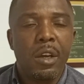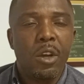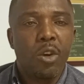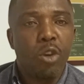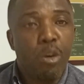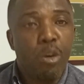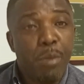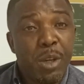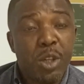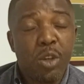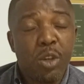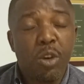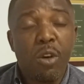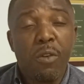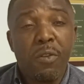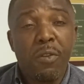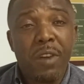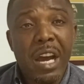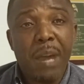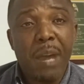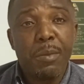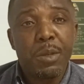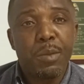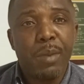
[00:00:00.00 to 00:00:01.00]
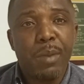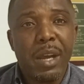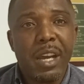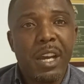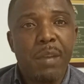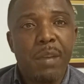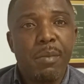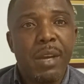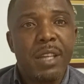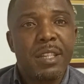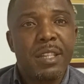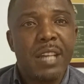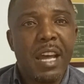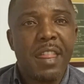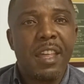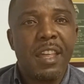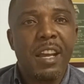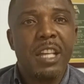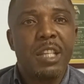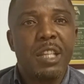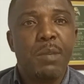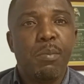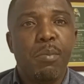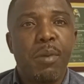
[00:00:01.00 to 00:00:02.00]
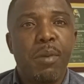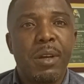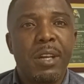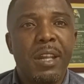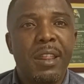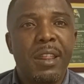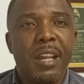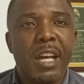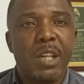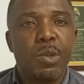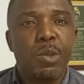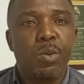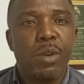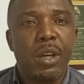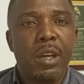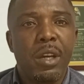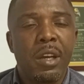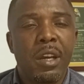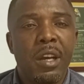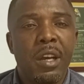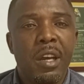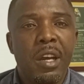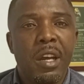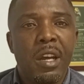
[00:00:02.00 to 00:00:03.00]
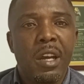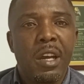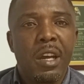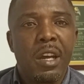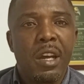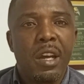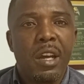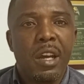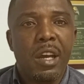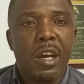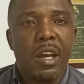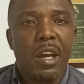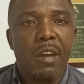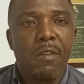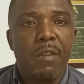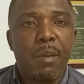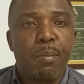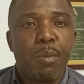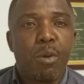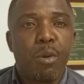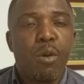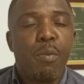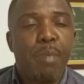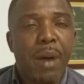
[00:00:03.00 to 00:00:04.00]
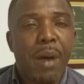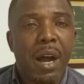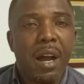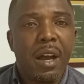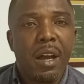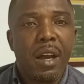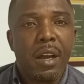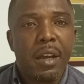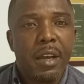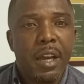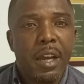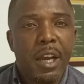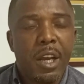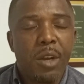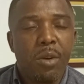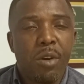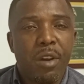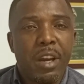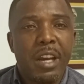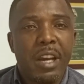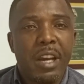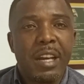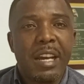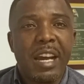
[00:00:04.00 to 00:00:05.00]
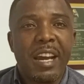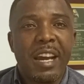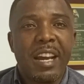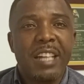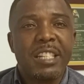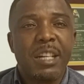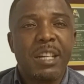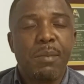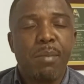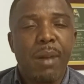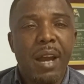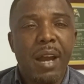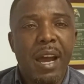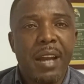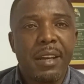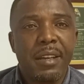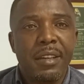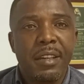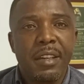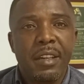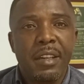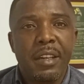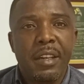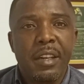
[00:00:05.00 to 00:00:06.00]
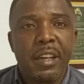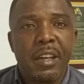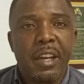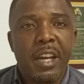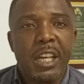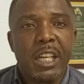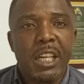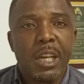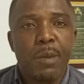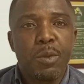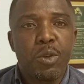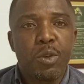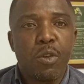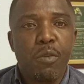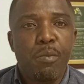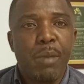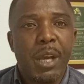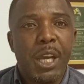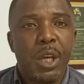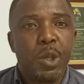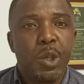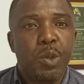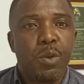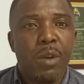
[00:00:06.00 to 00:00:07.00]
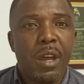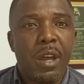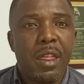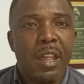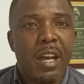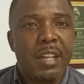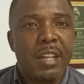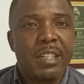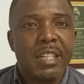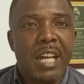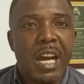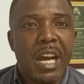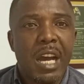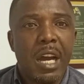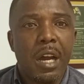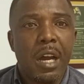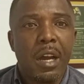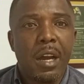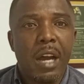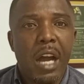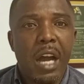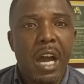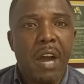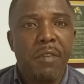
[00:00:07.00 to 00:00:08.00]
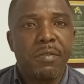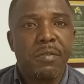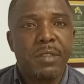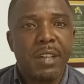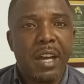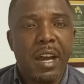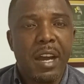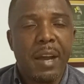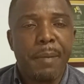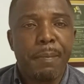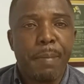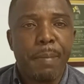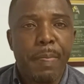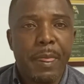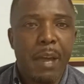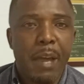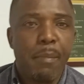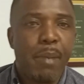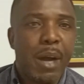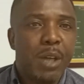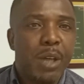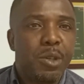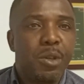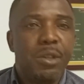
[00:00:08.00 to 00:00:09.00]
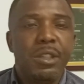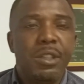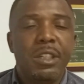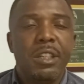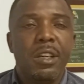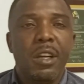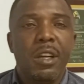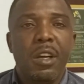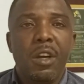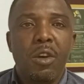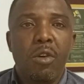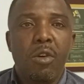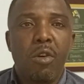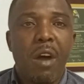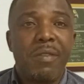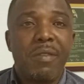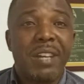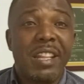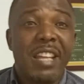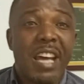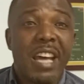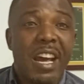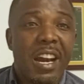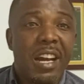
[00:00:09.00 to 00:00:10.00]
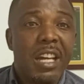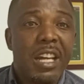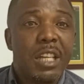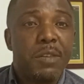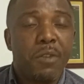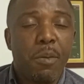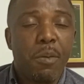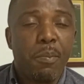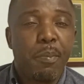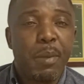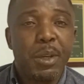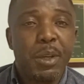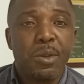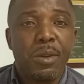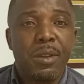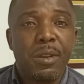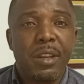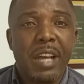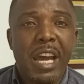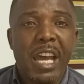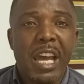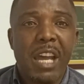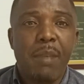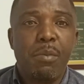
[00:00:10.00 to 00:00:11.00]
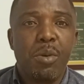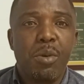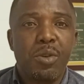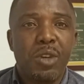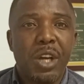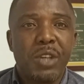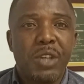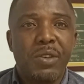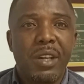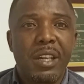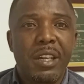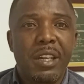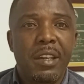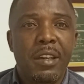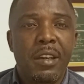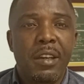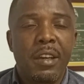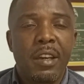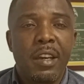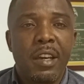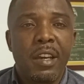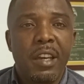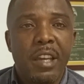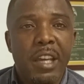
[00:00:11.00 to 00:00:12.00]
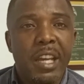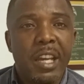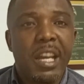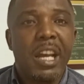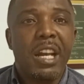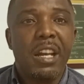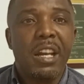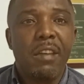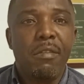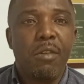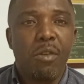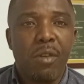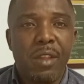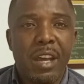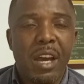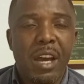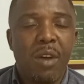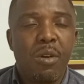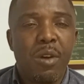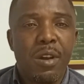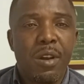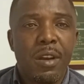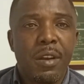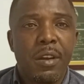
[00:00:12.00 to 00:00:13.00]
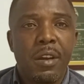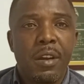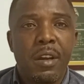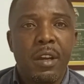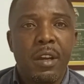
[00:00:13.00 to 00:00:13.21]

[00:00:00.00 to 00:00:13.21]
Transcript: committing of crimes by inmates, I think it's important that we have a proper, reintegration plan in terms of making sure that after they're pardoned or after they're released from prison, they're able to actually eke a living on their own.